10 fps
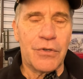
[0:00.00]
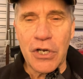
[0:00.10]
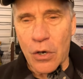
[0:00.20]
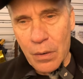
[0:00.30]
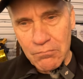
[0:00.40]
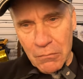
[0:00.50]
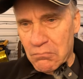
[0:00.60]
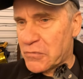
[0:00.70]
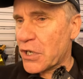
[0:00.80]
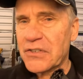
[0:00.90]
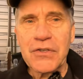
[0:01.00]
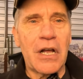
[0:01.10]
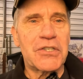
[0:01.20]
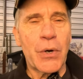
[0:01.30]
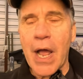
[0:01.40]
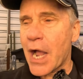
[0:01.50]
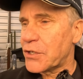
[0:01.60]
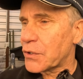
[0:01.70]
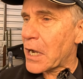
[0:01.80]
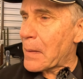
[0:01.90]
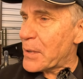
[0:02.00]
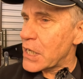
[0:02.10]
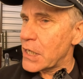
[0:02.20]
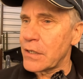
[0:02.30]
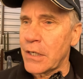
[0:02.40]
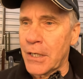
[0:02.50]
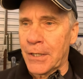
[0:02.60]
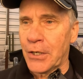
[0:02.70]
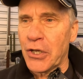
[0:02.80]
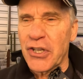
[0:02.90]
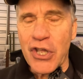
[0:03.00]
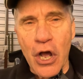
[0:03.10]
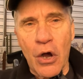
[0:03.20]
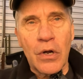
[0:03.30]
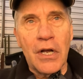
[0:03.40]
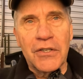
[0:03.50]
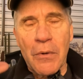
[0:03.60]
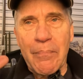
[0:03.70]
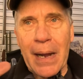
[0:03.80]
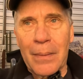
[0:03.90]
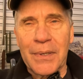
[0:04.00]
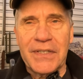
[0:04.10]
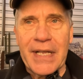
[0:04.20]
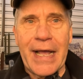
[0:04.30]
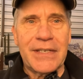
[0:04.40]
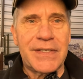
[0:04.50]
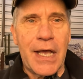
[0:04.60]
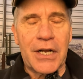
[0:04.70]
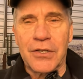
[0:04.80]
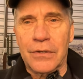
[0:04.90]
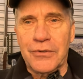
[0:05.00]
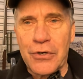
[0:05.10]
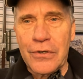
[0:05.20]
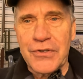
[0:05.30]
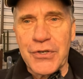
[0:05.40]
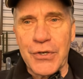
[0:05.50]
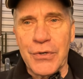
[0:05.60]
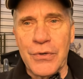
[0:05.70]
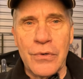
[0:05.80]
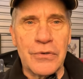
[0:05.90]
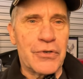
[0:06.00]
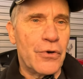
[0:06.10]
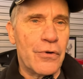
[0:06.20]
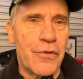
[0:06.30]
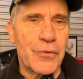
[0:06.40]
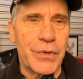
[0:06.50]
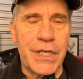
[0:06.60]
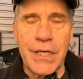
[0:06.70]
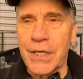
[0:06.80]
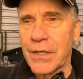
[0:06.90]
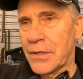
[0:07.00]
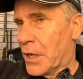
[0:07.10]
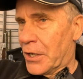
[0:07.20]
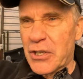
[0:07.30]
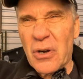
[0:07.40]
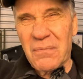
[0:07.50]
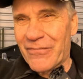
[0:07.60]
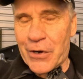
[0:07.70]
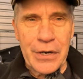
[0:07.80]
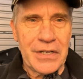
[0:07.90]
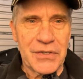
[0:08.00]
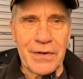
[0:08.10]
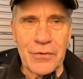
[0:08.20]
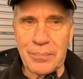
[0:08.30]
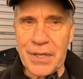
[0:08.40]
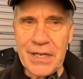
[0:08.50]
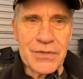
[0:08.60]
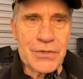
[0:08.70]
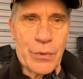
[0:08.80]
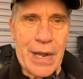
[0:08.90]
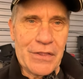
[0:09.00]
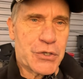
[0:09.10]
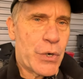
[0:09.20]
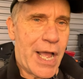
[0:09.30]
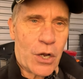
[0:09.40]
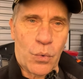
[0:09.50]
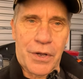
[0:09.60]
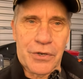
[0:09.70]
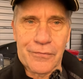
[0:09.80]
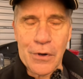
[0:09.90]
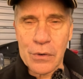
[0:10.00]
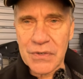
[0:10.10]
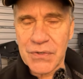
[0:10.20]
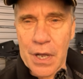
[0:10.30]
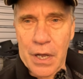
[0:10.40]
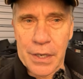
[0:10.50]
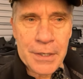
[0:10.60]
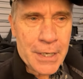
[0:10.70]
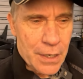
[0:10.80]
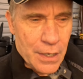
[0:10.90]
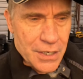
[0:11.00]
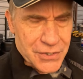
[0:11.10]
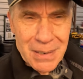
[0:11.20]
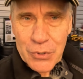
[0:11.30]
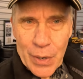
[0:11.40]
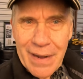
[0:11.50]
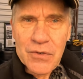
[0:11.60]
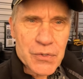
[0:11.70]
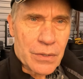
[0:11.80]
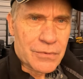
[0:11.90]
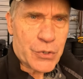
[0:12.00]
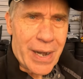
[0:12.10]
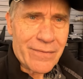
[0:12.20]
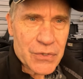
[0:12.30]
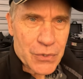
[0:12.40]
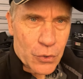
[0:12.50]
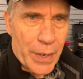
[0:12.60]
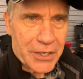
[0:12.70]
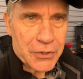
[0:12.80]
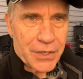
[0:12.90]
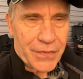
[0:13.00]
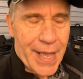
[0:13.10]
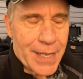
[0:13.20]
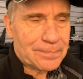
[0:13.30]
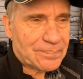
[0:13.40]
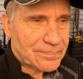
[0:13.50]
You know, just on track, you come in, you know, to be able to dissect turn two, turn three, you know, various different places around the track, what you're focused on. Some drivers are quite good at that.